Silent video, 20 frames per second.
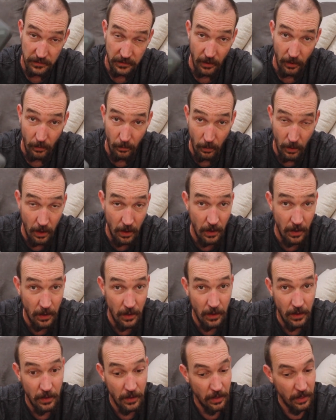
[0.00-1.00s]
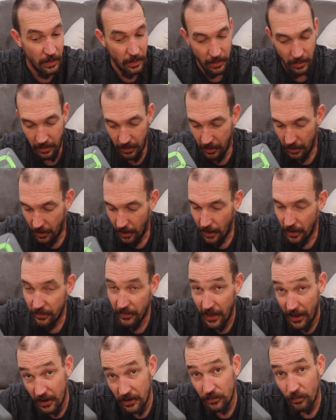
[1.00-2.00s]
So
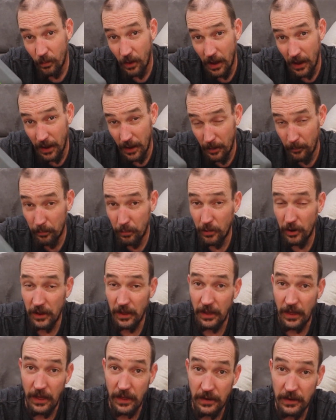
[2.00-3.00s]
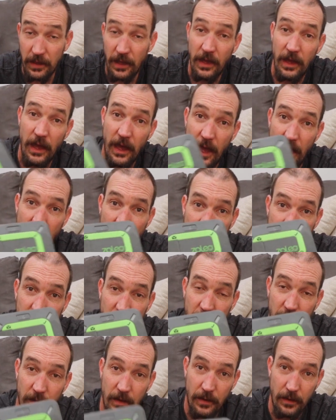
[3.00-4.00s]
that is why I'm putting it at
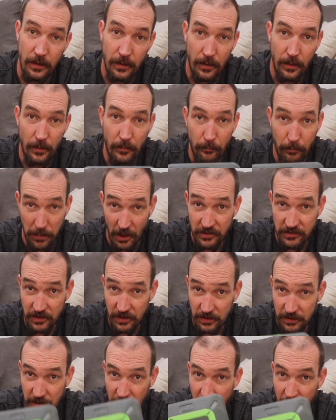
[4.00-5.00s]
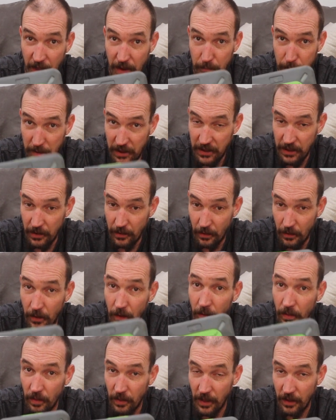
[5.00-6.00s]
budget and
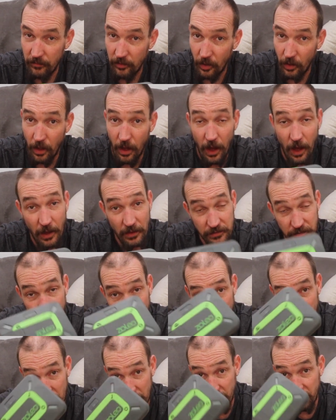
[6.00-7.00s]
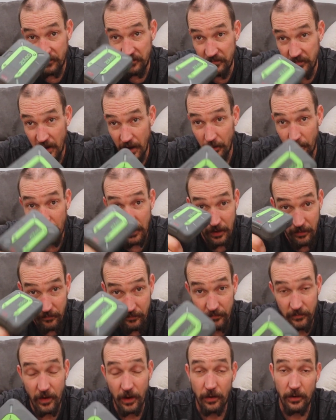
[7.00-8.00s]
beginner level. Also, it is very,
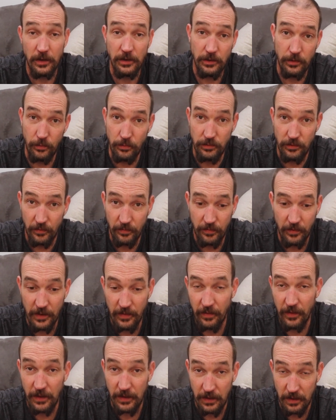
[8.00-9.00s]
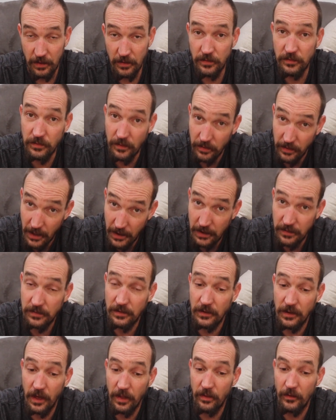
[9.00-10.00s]
very user friendly. So that is
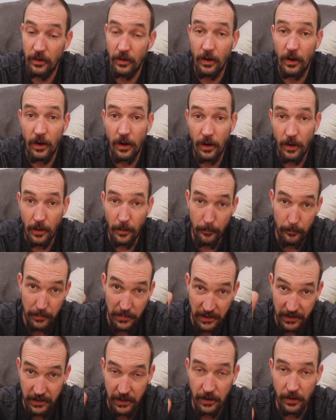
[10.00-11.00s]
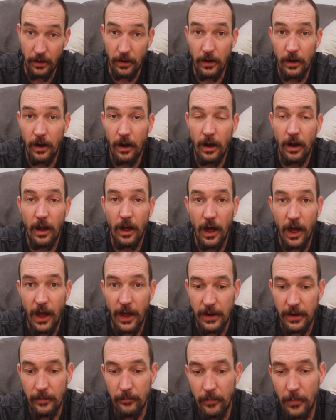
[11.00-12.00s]
another beginner
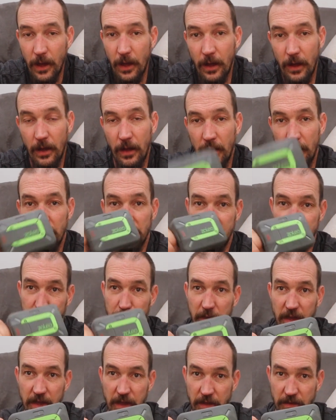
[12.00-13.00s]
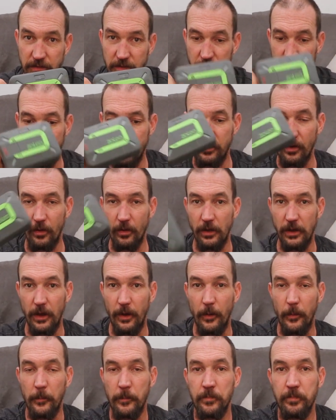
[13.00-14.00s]
item. Speaking to the
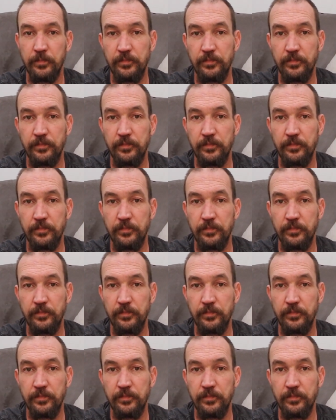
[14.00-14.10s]
ZOLEO.